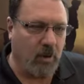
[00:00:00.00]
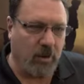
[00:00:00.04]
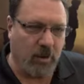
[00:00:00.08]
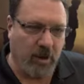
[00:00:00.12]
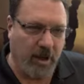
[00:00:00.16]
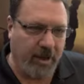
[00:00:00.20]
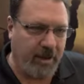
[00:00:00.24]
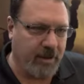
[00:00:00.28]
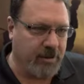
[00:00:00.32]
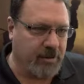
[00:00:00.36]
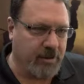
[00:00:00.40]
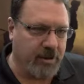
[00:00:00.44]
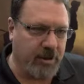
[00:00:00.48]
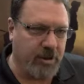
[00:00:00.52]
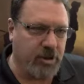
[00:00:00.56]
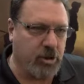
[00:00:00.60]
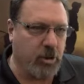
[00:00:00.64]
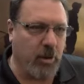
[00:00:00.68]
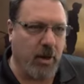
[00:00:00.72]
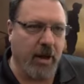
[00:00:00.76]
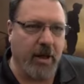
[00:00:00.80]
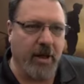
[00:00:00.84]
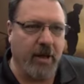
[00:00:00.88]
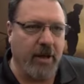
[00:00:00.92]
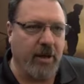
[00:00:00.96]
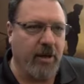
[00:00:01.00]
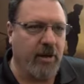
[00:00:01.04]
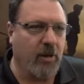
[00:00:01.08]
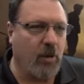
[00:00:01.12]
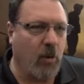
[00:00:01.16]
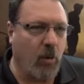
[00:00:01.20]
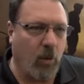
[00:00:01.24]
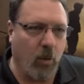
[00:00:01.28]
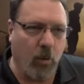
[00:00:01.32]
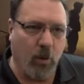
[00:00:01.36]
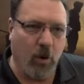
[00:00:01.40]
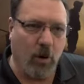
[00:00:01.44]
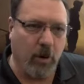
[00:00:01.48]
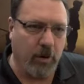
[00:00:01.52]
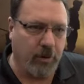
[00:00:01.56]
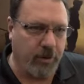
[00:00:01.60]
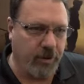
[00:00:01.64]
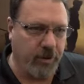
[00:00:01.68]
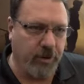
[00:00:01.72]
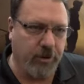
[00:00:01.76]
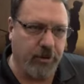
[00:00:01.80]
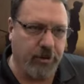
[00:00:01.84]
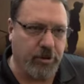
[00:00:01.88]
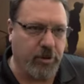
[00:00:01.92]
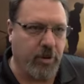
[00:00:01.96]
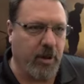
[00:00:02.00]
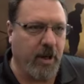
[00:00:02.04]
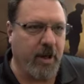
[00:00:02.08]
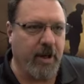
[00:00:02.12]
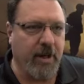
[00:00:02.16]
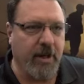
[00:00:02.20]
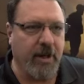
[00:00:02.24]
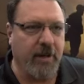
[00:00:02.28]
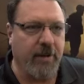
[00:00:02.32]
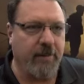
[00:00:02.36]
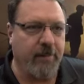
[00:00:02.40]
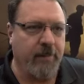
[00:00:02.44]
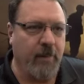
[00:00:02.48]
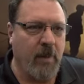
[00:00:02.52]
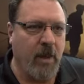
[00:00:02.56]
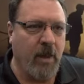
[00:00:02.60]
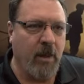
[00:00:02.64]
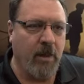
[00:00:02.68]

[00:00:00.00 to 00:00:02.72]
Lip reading: legacy training or new training,